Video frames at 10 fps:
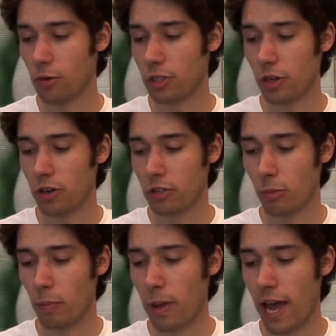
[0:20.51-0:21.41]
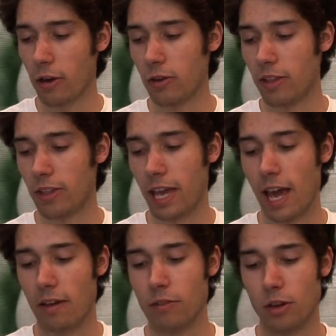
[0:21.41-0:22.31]
rechargeable battery that they
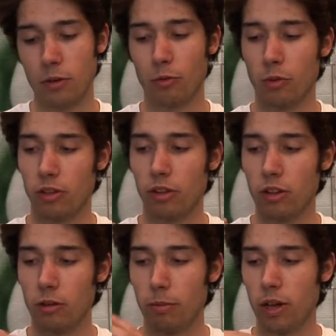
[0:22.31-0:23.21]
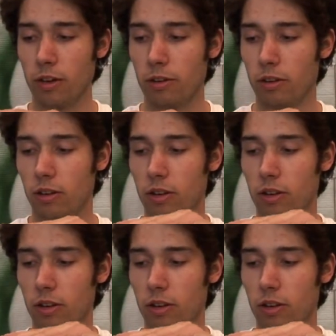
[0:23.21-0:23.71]
have here with the little button.